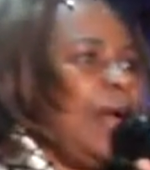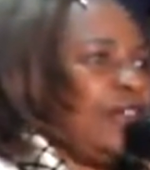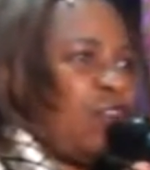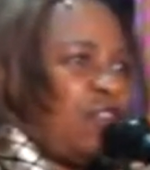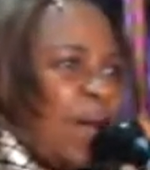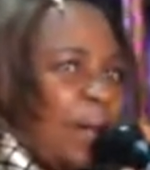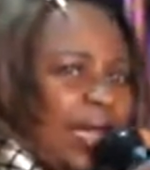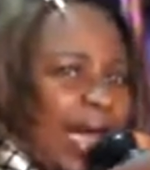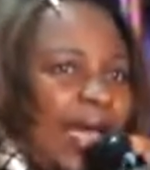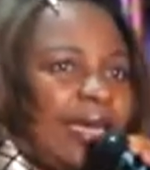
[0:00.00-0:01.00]
but your
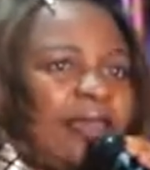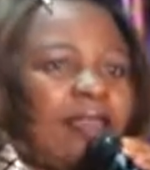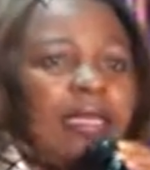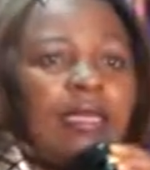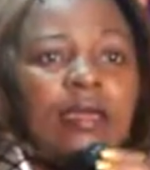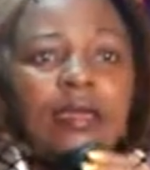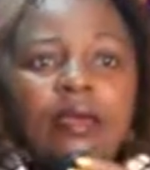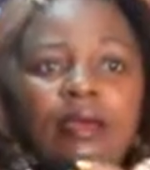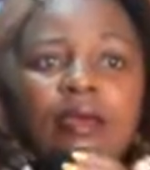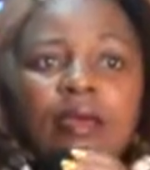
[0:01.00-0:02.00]
familiarity
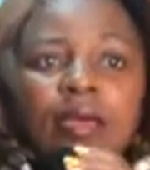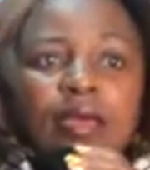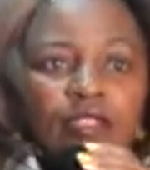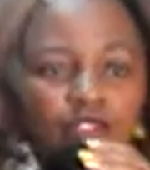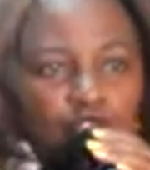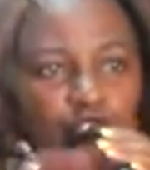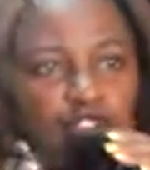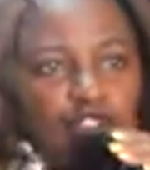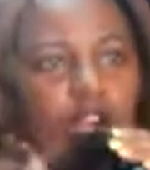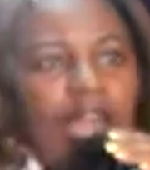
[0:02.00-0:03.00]
is
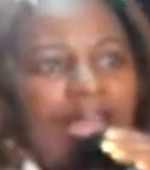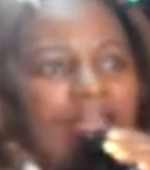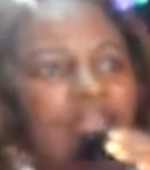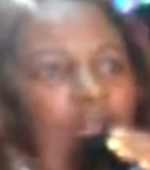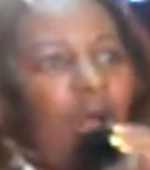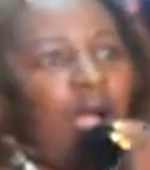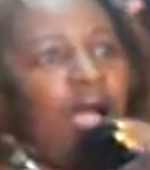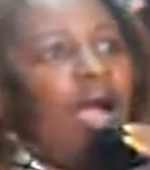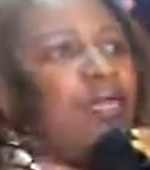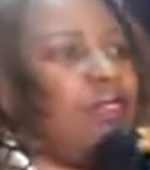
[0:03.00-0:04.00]
neutralizing
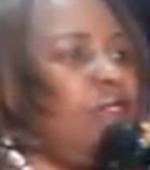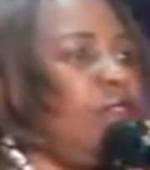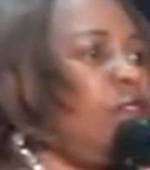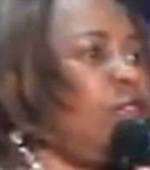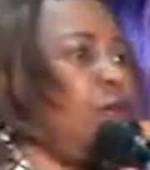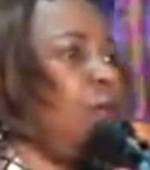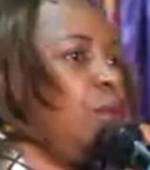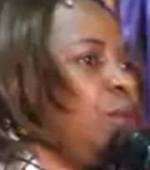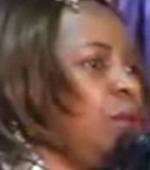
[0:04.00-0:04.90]
what god is giving you